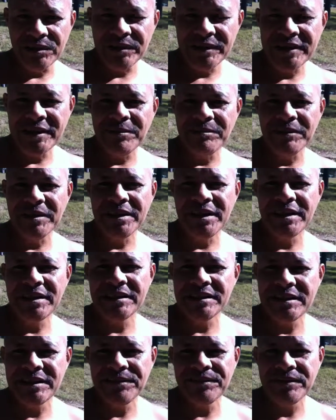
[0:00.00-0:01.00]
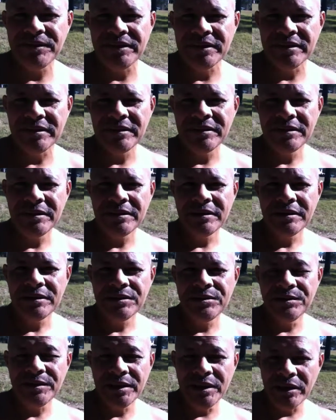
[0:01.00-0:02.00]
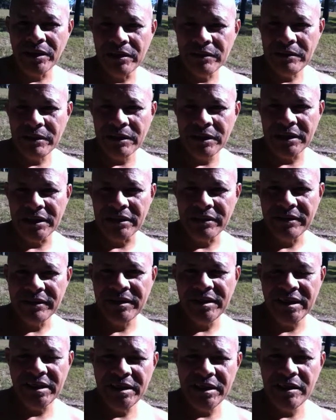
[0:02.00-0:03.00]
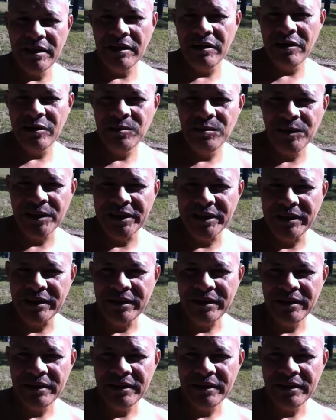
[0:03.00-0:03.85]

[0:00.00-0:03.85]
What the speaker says: Do something that is different. Do it locally, thinking globally.